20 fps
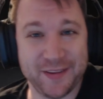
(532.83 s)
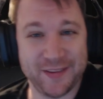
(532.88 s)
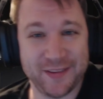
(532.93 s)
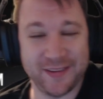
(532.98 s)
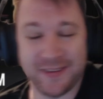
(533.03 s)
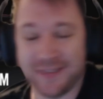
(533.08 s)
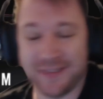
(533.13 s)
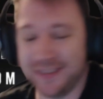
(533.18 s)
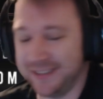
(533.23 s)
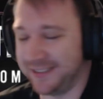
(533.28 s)

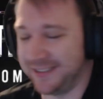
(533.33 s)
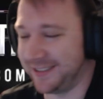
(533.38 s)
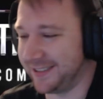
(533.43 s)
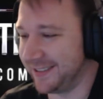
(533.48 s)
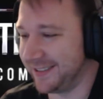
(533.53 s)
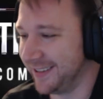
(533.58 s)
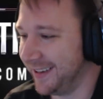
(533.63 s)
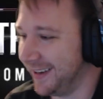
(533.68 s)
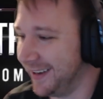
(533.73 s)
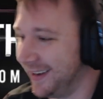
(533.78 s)

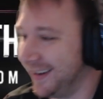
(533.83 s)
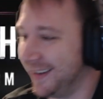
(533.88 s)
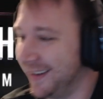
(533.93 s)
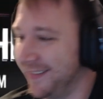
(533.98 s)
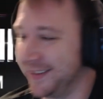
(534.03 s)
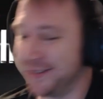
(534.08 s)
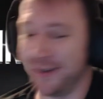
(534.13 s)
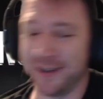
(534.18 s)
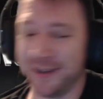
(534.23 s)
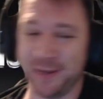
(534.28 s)

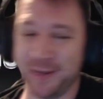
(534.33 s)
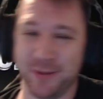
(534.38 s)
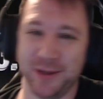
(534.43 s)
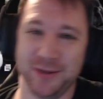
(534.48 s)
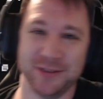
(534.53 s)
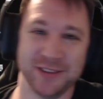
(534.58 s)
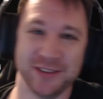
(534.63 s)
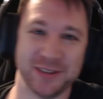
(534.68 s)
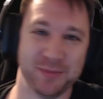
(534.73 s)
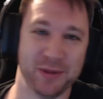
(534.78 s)
They talk about
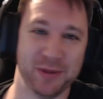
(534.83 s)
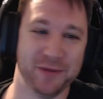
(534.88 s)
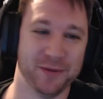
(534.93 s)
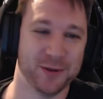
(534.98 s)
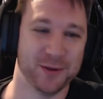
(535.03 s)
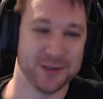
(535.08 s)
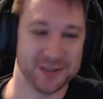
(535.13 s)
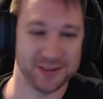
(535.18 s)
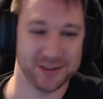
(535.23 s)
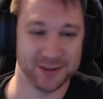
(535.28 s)
using spit
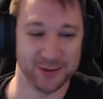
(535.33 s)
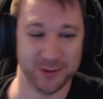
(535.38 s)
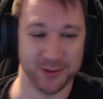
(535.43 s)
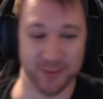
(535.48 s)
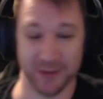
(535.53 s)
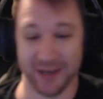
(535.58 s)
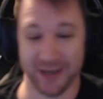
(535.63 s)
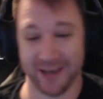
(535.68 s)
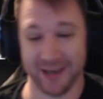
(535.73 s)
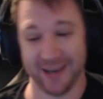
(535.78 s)
versus
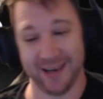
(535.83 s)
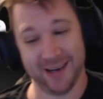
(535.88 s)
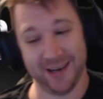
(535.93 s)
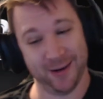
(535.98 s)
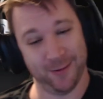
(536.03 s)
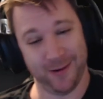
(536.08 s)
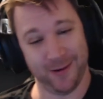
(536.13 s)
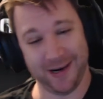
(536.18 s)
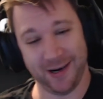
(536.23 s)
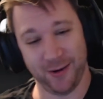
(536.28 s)
lube.
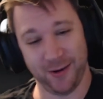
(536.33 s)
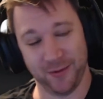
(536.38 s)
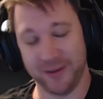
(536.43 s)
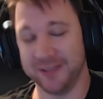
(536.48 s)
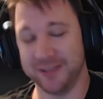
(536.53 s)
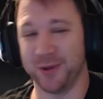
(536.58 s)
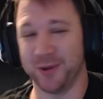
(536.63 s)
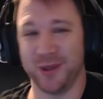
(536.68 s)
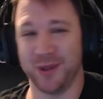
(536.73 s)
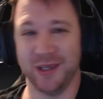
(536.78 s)
Wow,
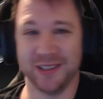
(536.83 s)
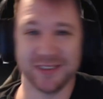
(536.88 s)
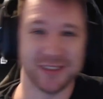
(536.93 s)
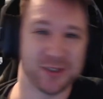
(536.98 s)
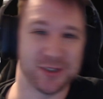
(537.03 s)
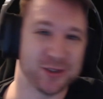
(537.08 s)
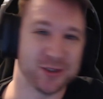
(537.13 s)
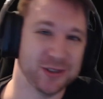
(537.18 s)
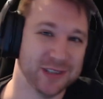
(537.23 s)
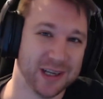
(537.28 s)
these are things that
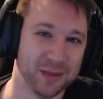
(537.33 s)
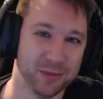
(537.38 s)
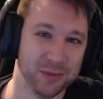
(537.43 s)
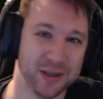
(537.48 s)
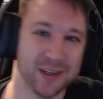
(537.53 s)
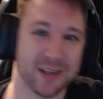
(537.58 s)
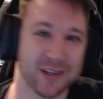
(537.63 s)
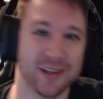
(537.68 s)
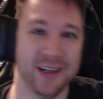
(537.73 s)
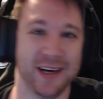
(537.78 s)
should not be
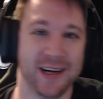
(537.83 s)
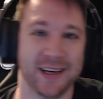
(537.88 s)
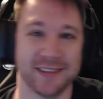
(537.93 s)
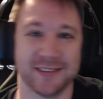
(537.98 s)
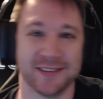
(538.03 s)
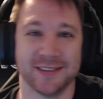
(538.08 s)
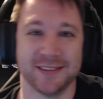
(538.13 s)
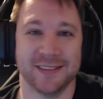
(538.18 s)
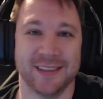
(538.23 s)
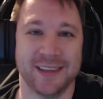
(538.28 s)
in a
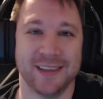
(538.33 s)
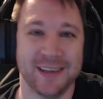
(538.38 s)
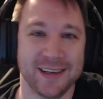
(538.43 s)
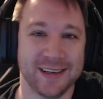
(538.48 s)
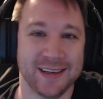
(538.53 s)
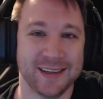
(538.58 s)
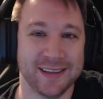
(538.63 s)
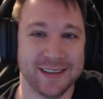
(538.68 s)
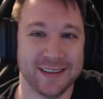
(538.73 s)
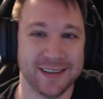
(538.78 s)
class.
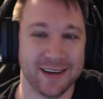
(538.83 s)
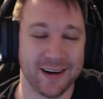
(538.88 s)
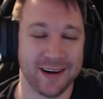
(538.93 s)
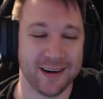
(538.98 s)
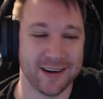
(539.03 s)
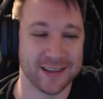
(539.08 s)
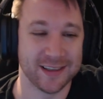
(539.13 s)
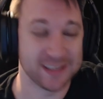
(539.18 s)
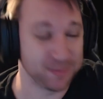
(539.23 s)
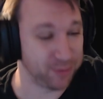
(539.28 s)

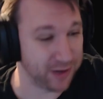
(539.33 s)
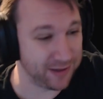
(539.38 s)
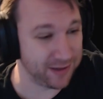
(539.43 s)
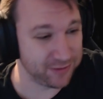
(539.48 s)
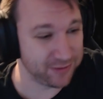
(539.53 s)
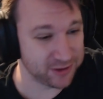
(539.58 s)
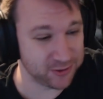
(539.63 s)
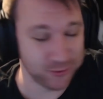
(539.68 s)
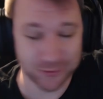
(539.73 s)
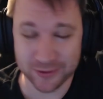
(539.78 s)
It's a
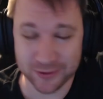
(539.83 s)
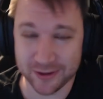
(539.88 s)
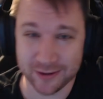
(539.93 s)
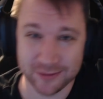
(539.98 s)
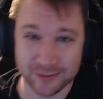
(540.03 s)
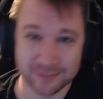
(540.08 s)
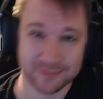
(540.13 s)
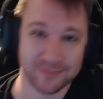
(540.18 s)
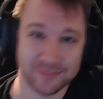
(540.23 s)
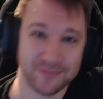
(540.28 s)
private school,
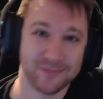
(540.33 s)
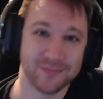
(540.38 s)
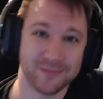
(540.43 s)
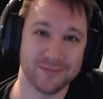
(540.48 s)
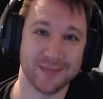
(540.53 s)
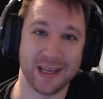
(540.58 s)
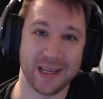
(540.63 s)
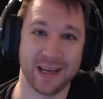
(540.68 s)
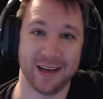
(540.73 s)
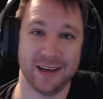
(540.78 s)
though,
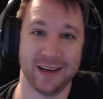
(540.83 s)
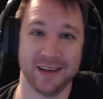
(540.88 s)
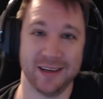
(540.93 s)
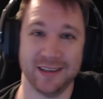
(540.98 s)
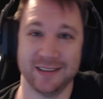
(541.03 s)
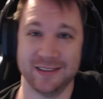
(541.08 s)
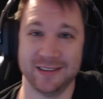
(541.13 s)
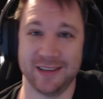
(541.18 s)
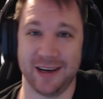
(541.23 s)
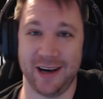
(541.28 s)

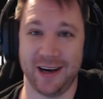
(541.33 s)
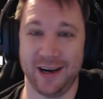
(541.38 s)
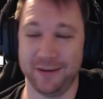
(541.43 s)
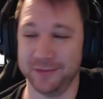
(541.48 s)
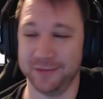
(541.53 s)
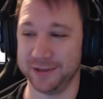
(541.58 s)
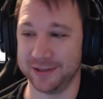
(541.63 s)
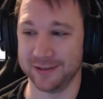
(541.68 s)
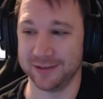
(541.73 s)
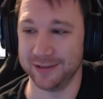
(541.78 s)
and
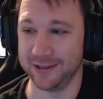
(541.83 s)
obviously